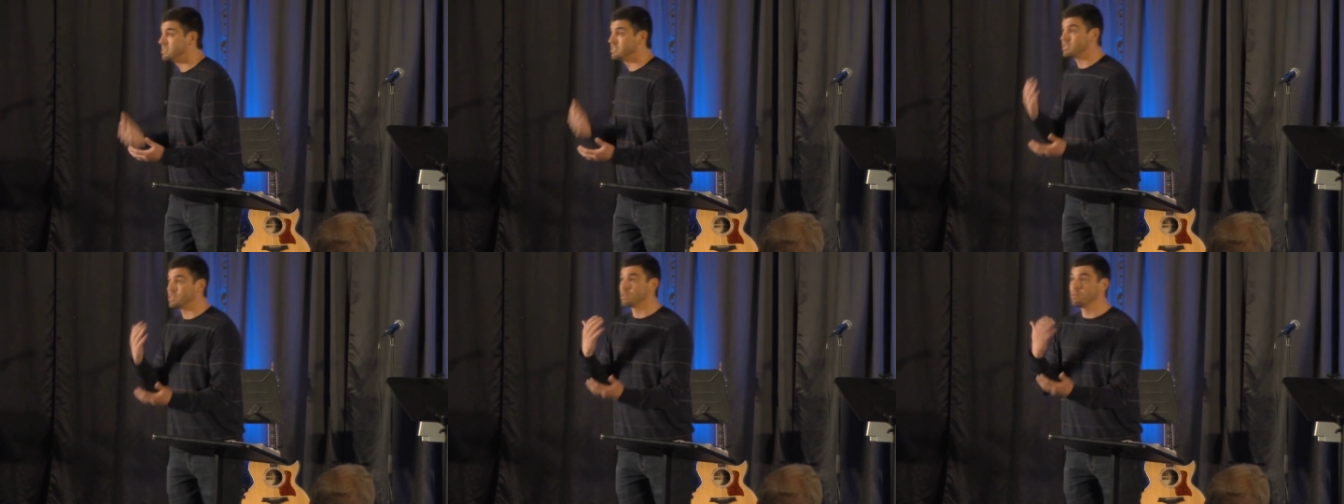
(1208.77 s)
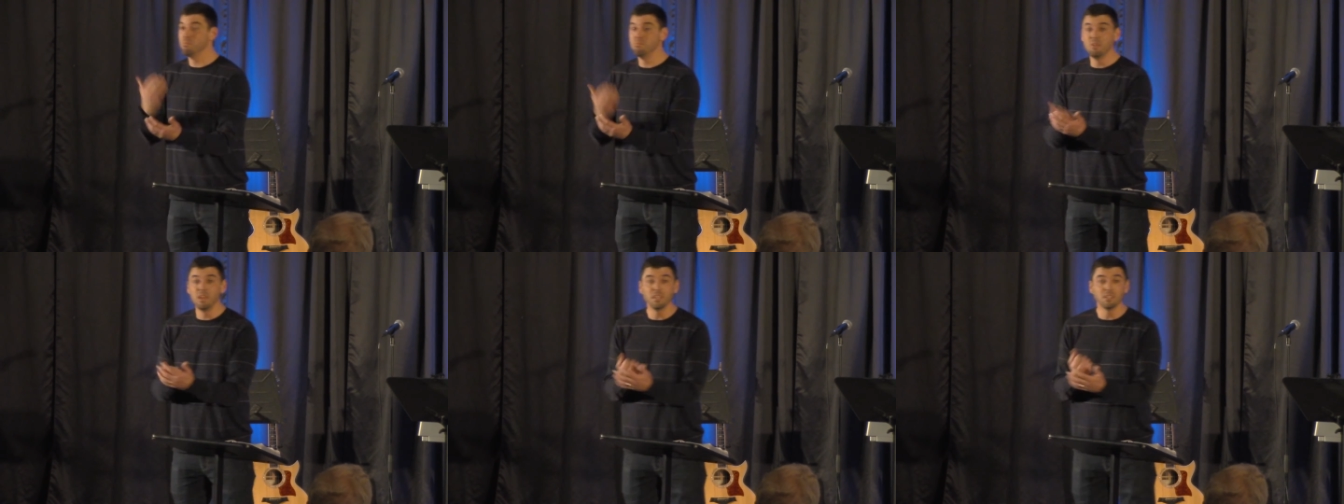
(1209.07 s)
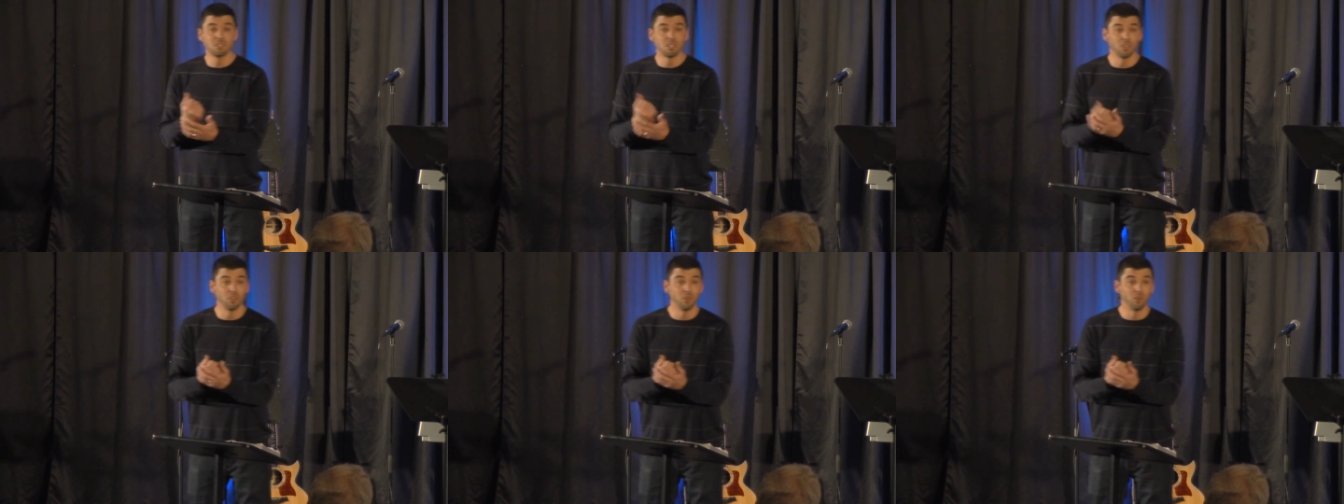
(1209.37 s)
is to
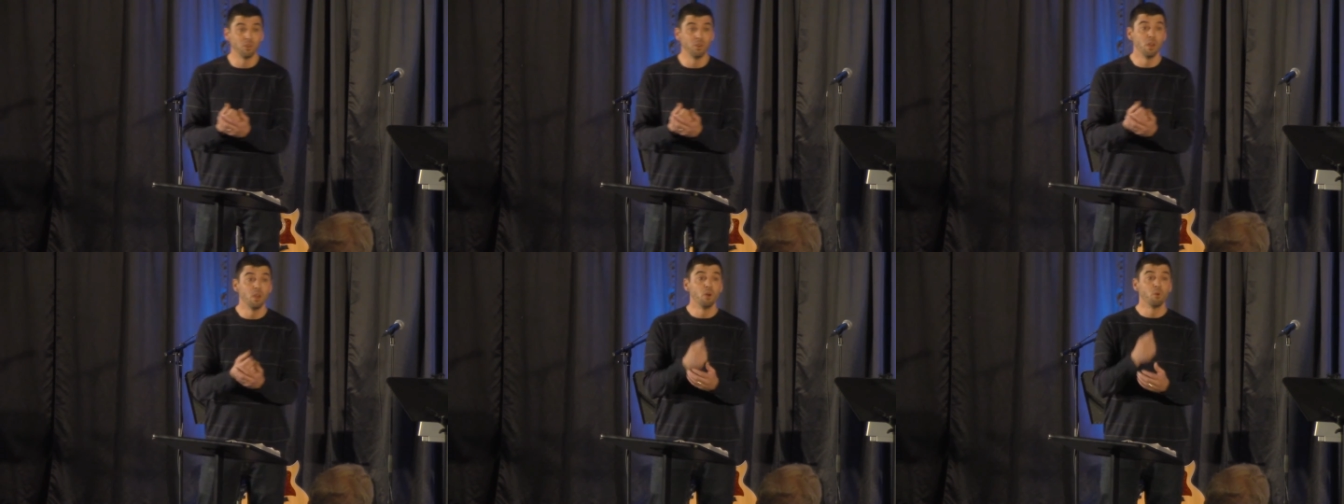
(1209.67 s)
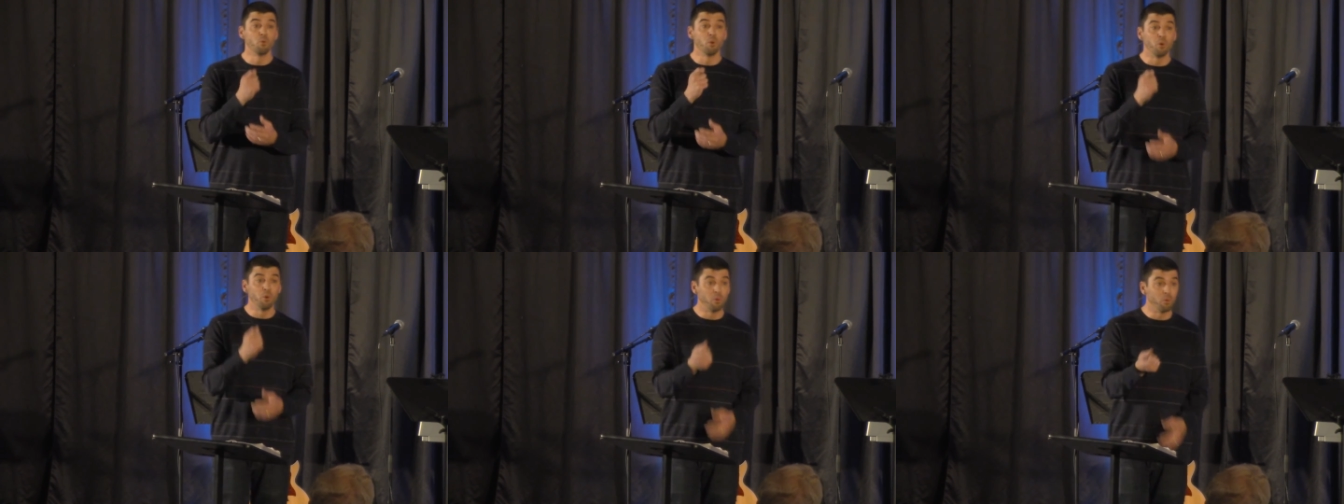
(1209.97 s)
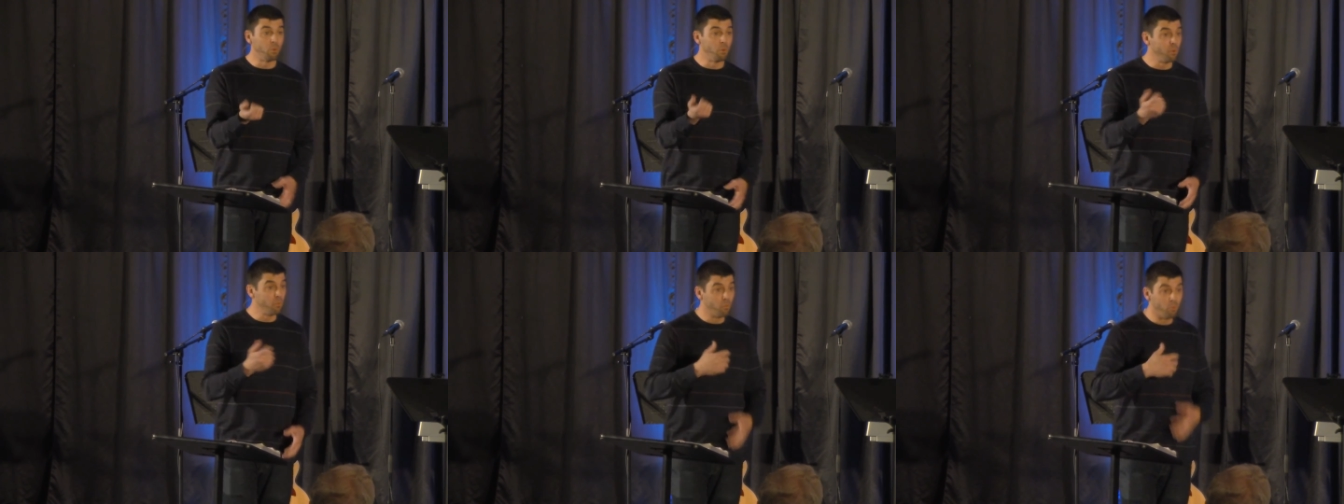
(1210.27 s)
commit to when,
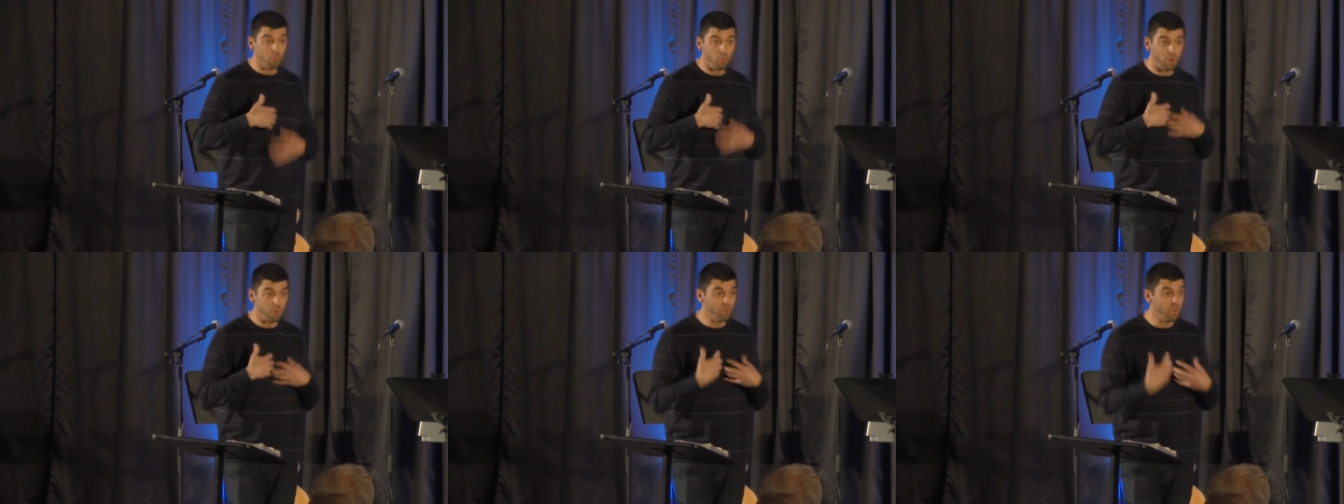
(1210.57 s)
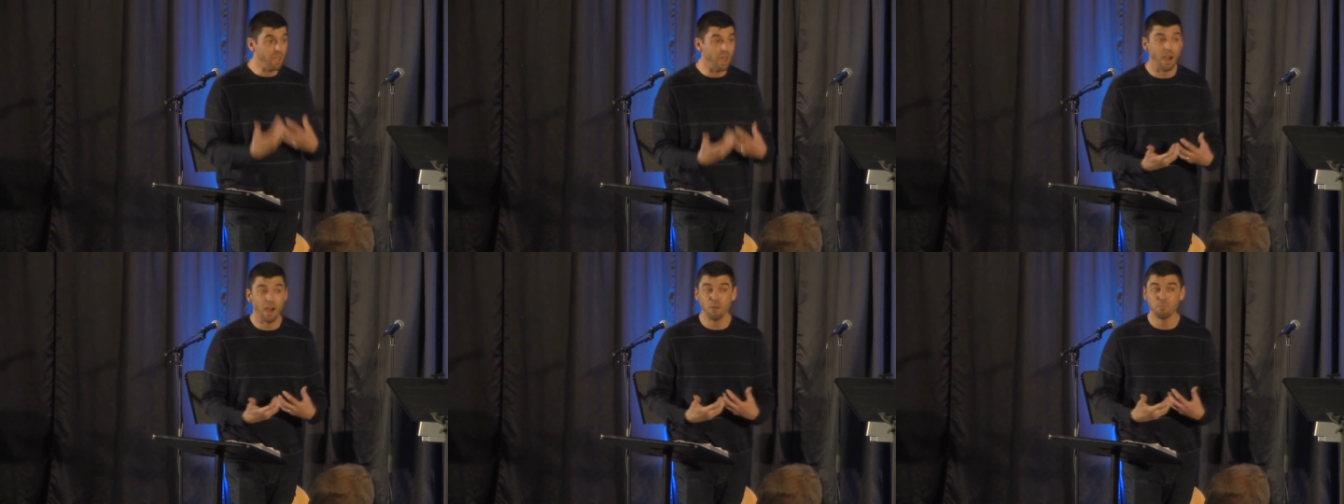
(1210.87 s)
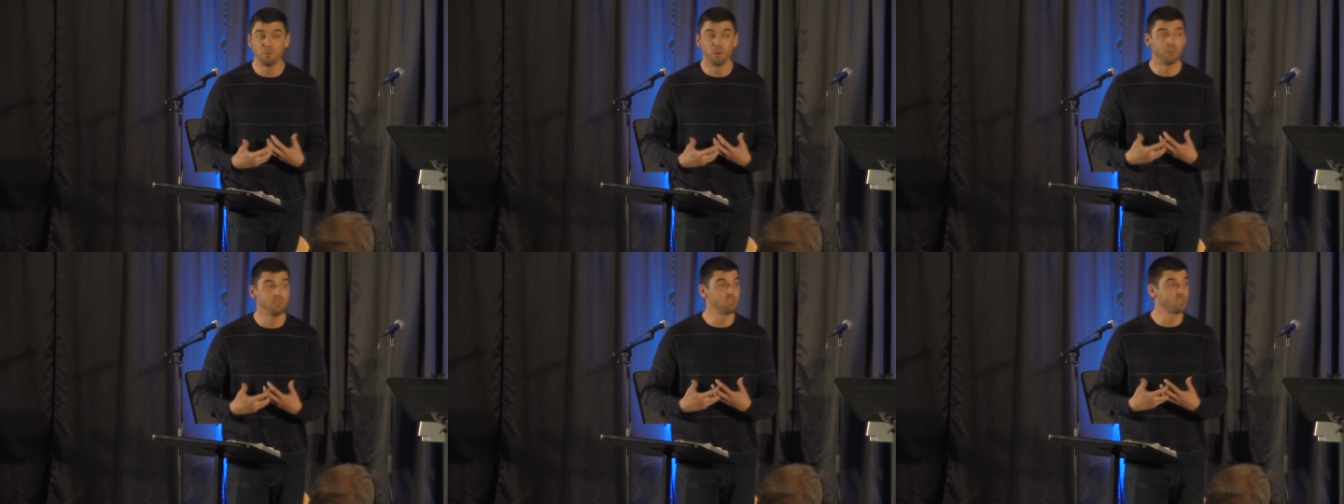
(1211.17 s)
when we
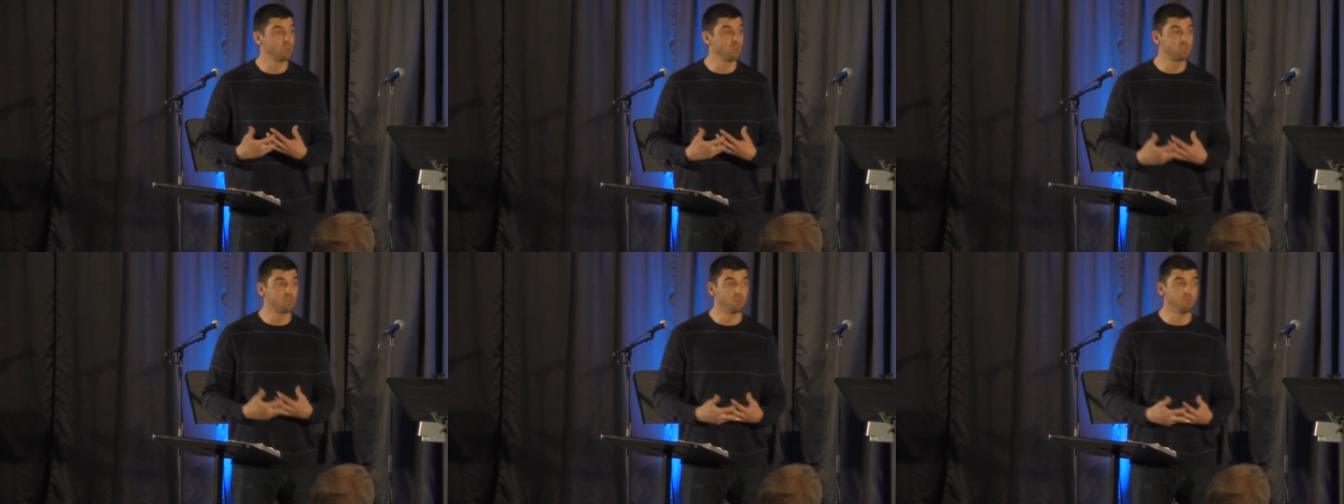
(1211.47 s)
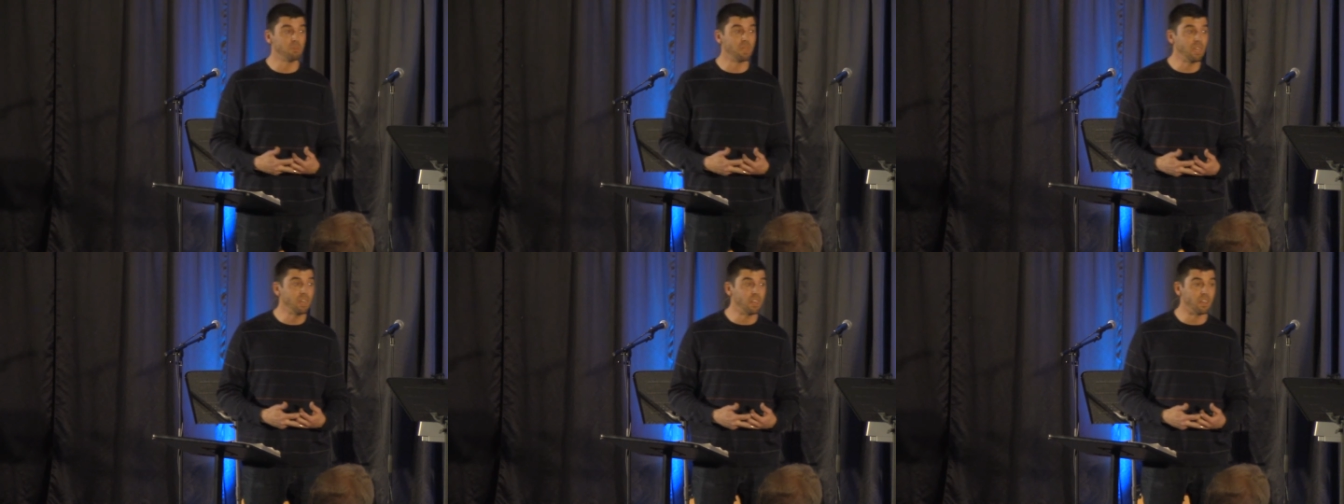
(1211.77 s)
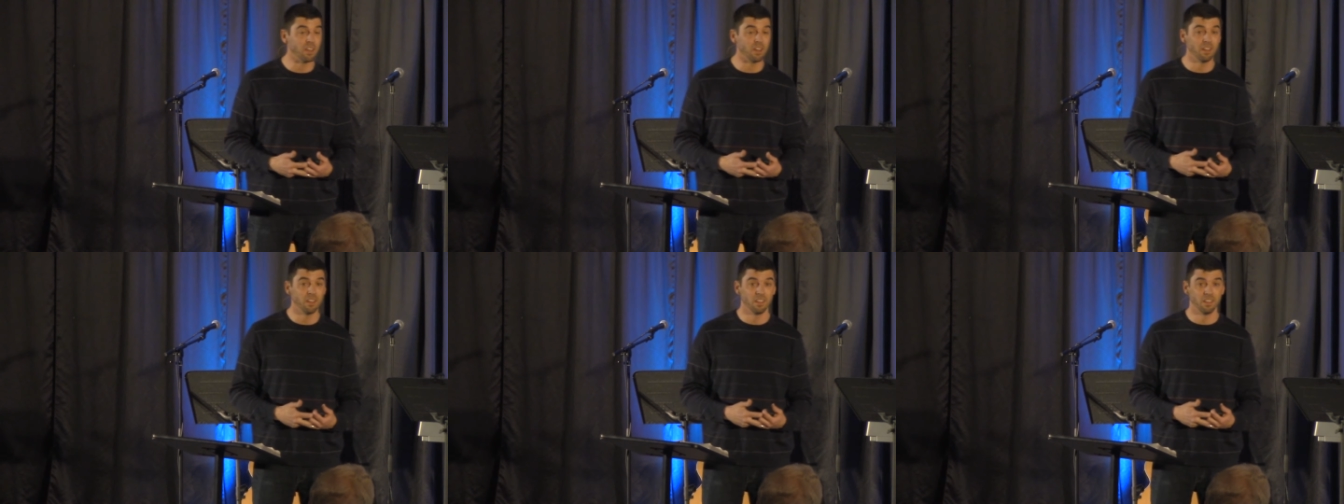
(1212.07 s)
hop on social
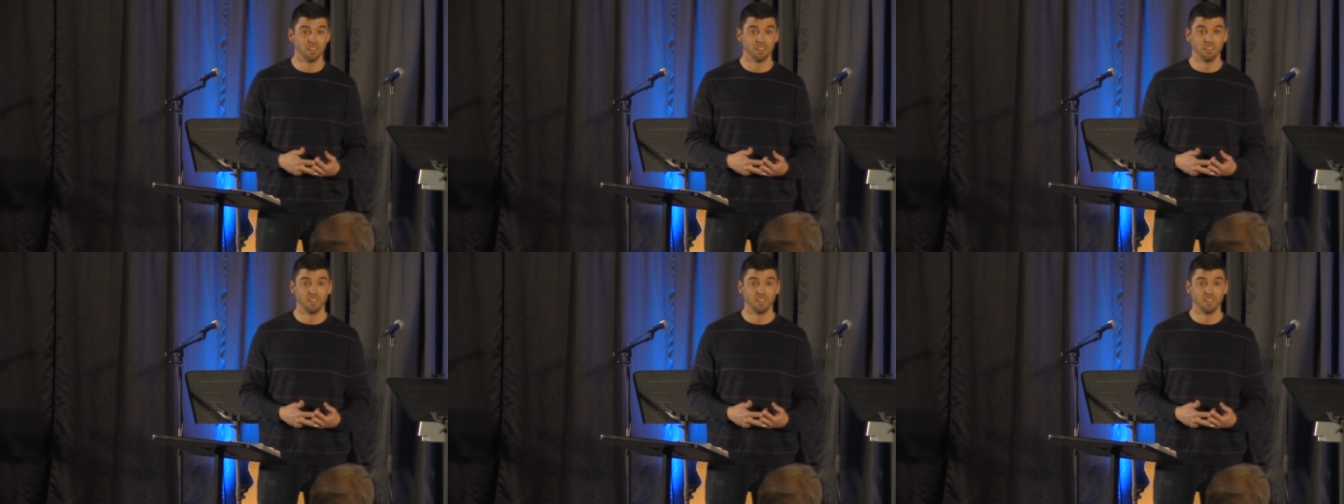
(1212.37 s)
media